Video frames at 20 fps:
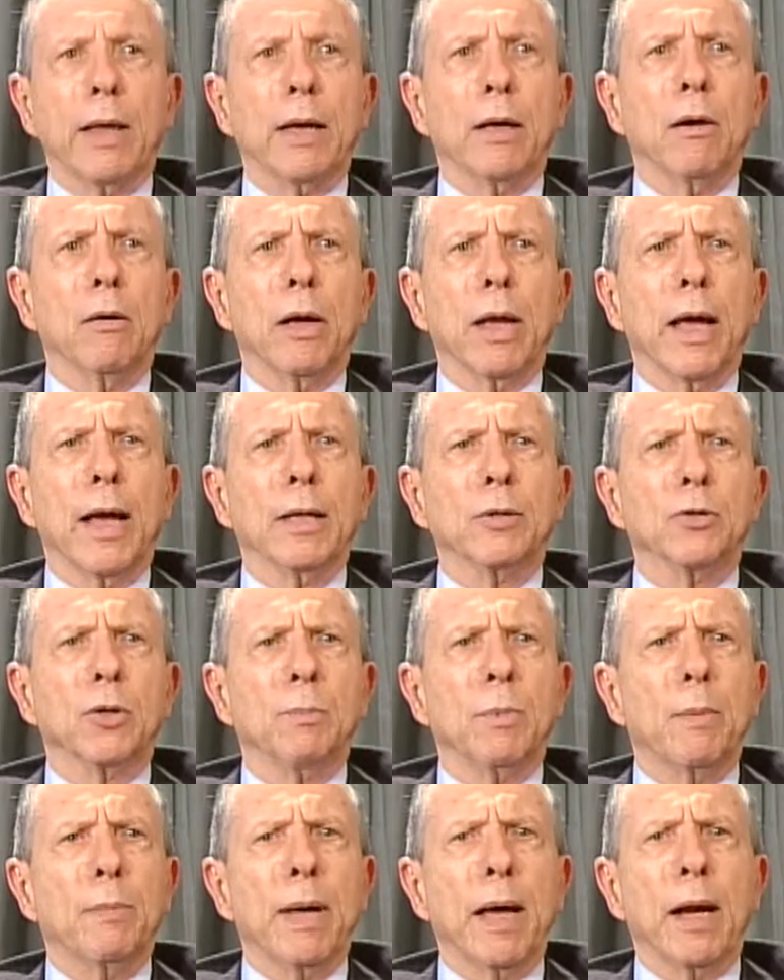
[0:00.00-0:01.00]
go to ask
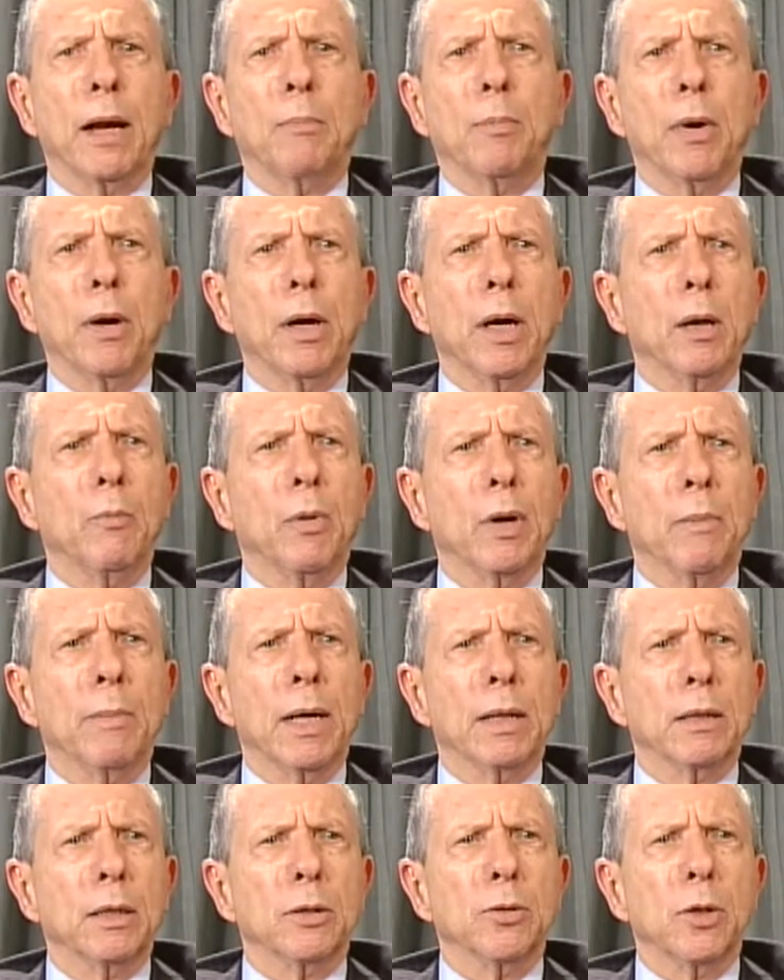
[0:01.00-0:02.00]
him about it. Barney, what
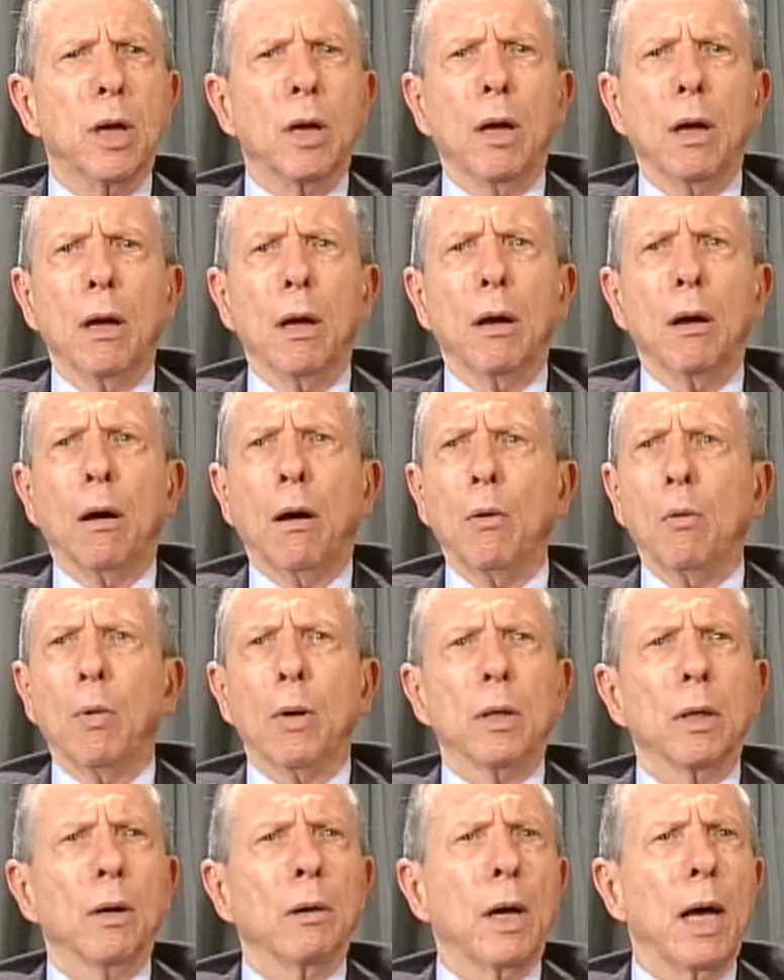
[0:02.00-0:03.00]
about this? Oh,
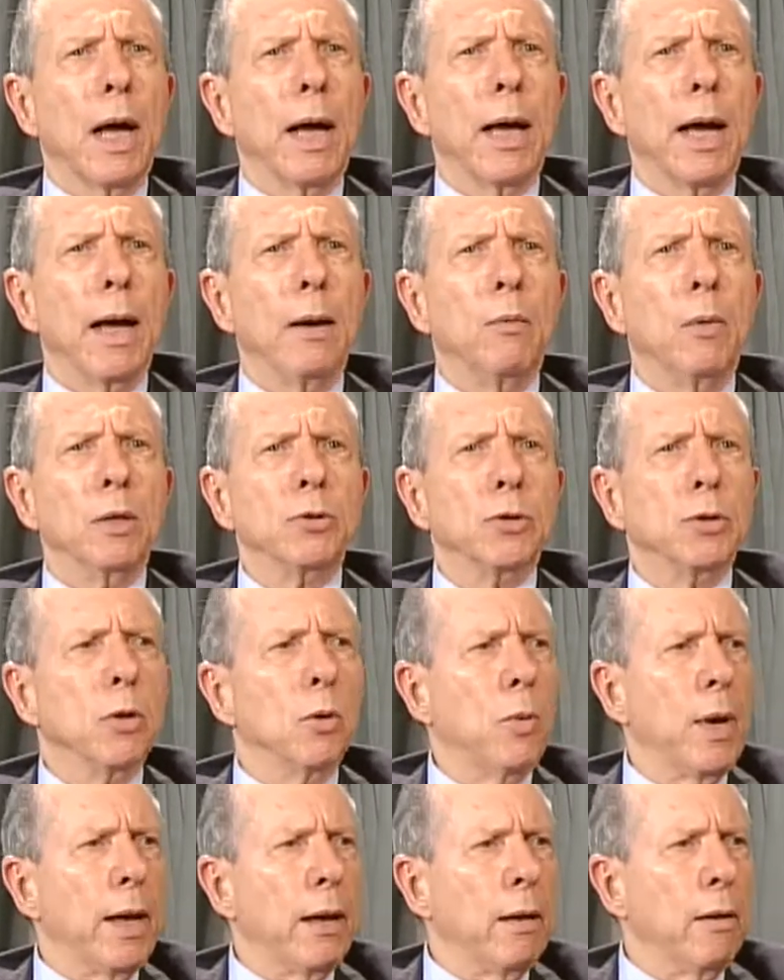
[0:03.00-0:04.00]
well, I wasn't
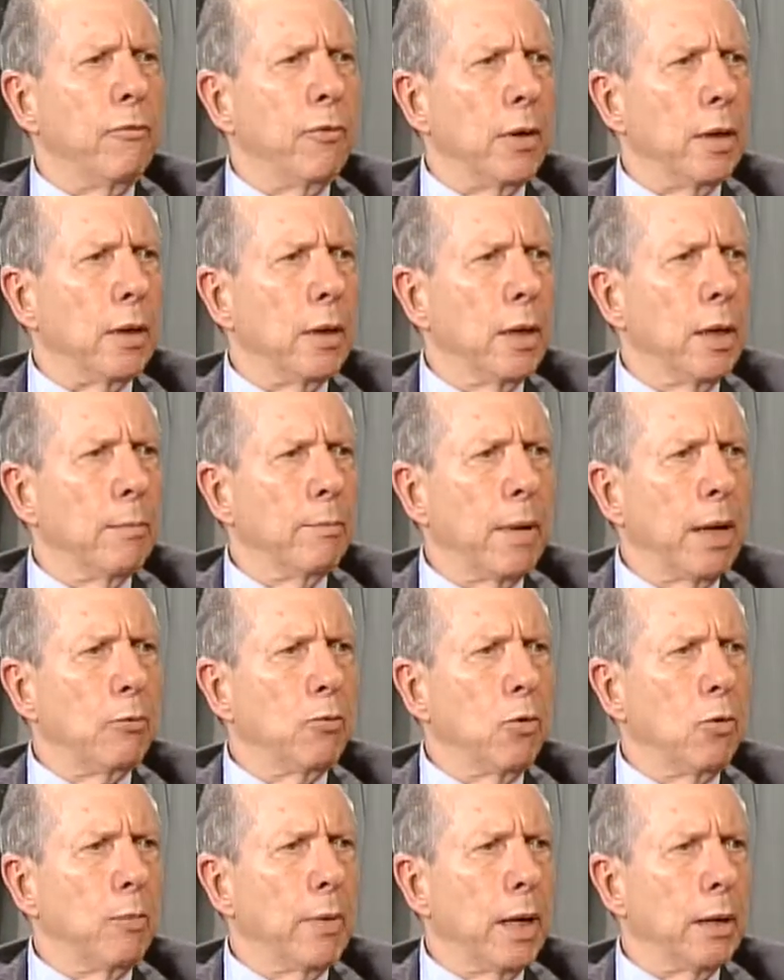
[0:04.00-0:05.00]
aware of it. My
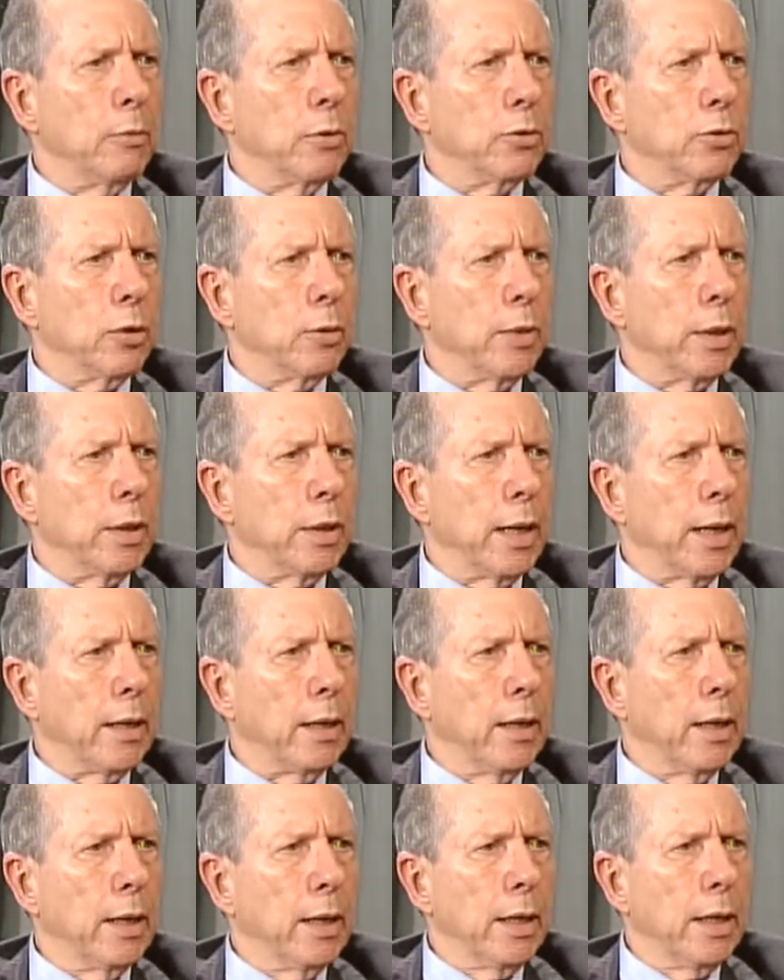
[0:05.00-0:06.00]
roommate was doing that.
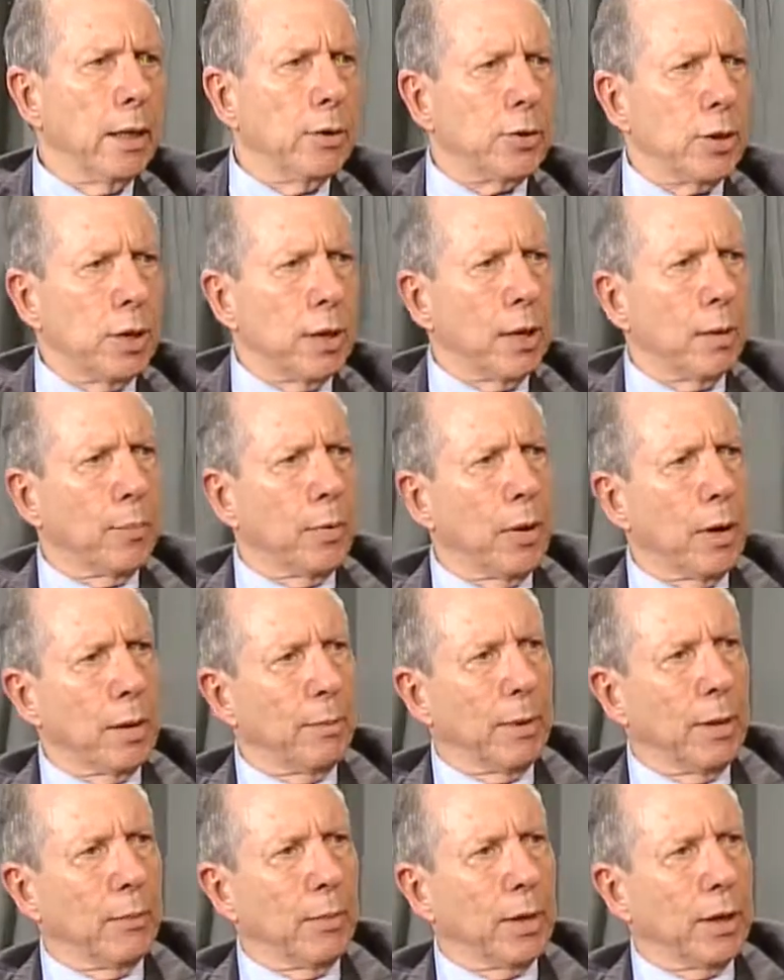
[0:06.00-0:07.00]
He's in an
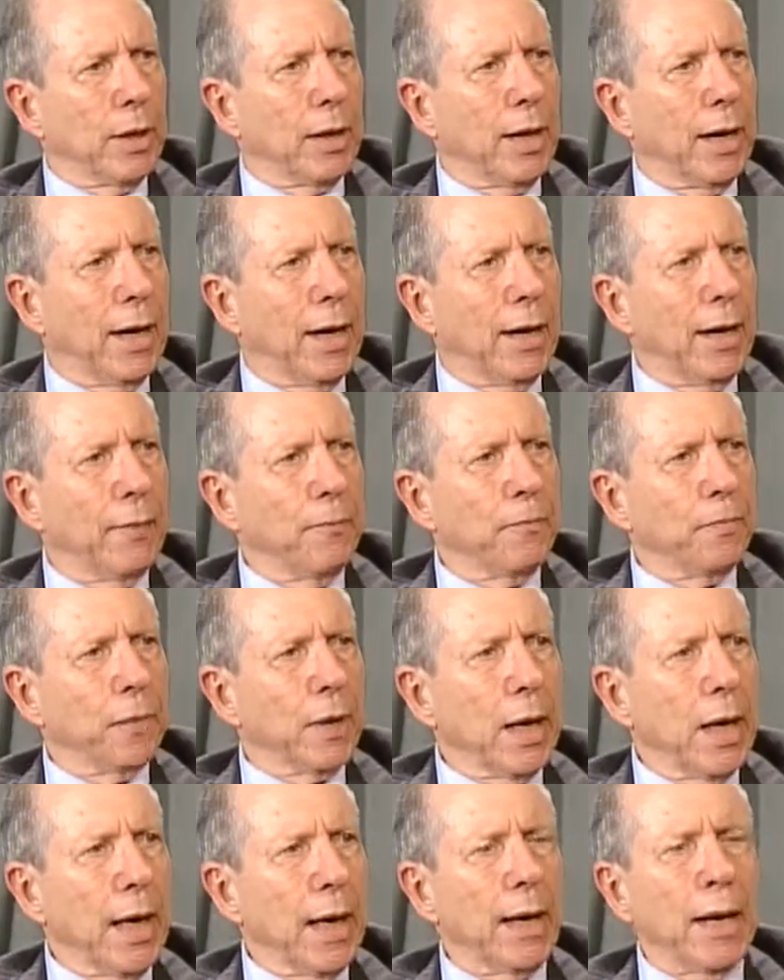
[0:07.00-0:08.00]
apartment with a guy,
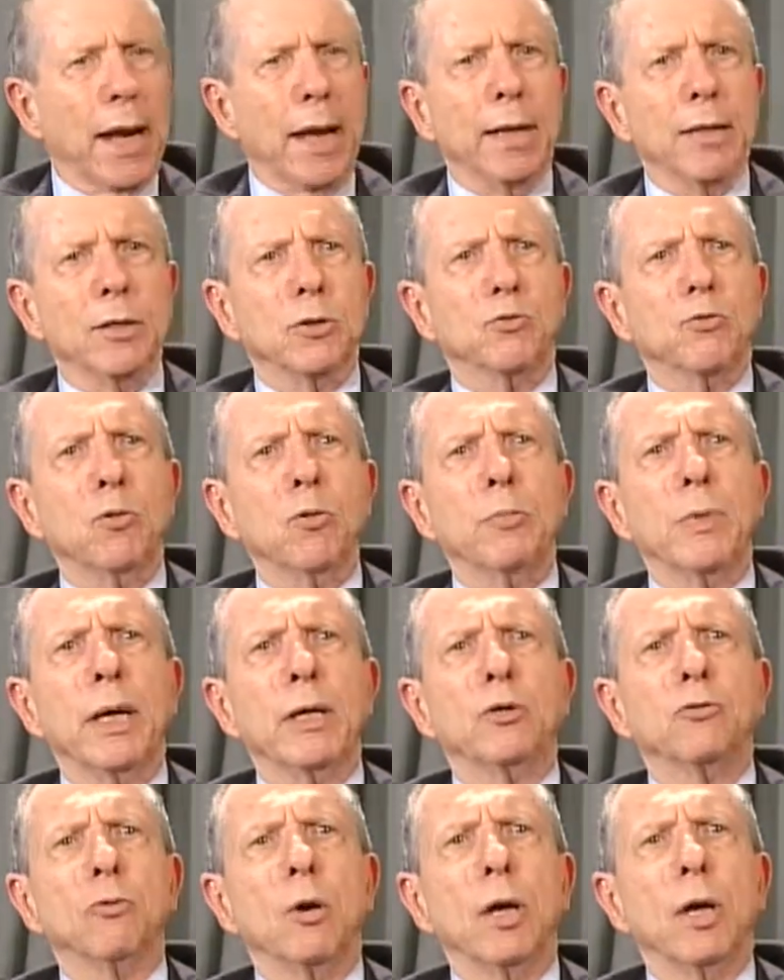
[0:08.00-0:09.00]
and his
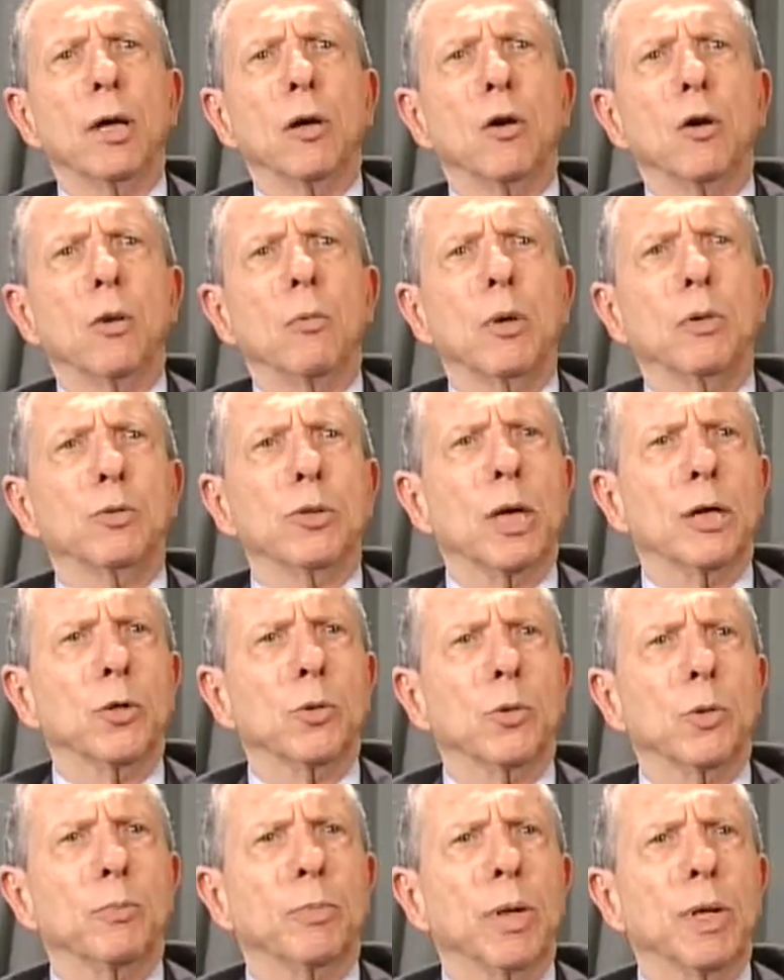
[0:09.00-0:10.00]
roommate's running a
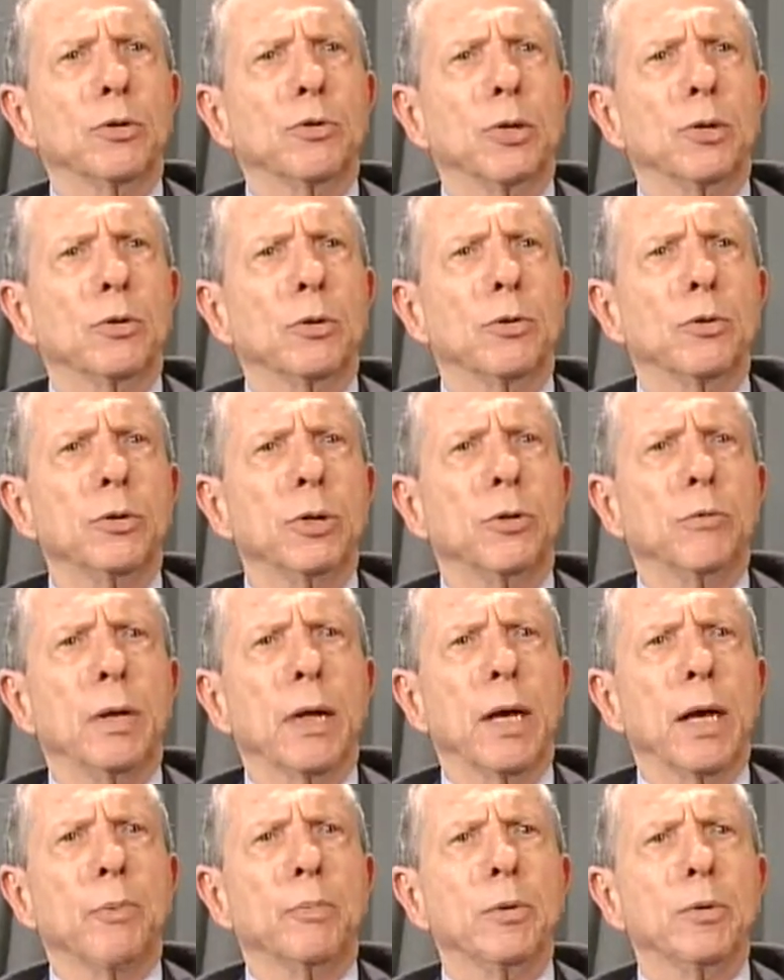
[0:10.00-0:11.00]
homosexual prostitution
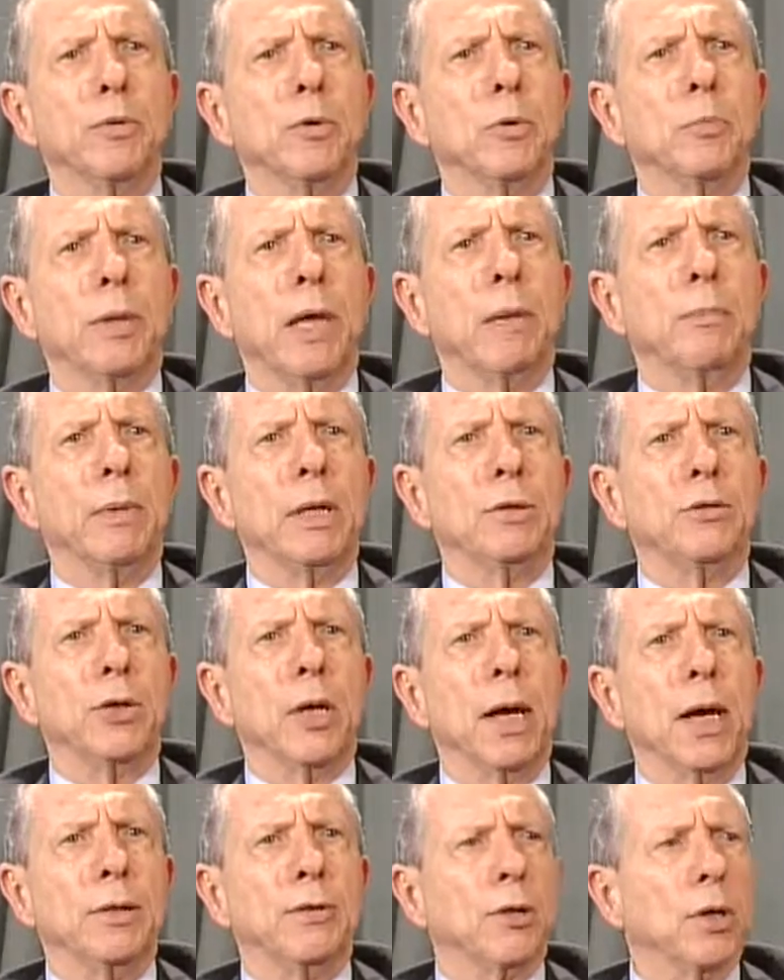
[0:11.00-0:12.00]
ring. I presume that means
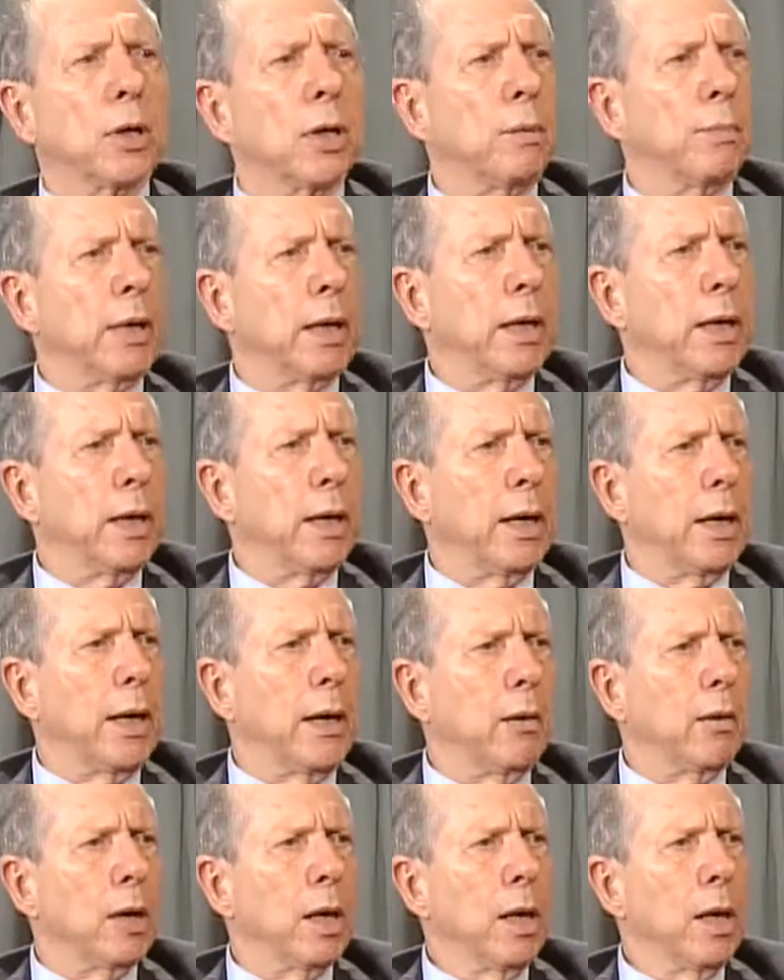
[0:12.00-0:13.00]
guys are coming in and out.